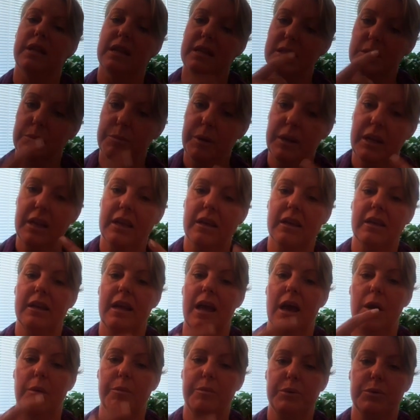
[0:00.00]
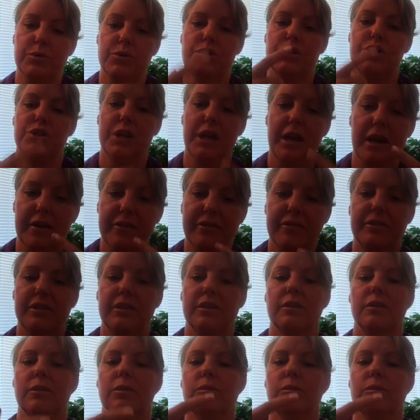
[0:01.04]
that spinning can help you shift